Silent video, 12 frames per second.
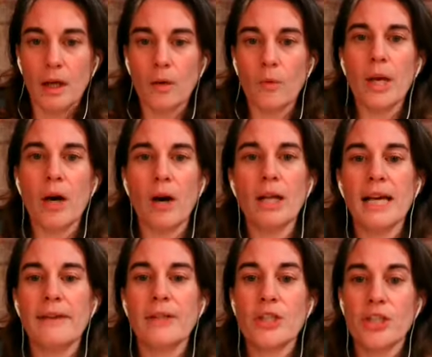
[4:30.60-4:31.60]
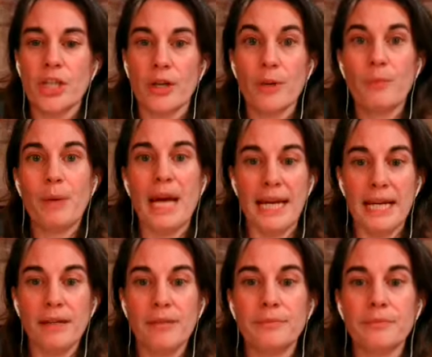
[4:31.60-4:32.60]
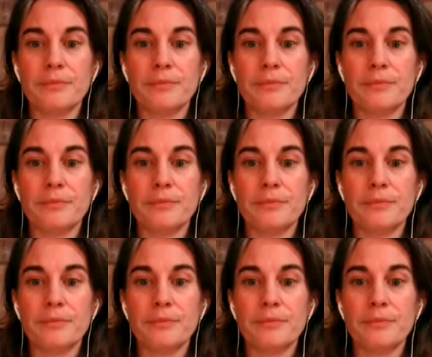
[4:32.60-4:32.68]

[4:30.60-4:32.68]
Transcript: We all have a shared pain,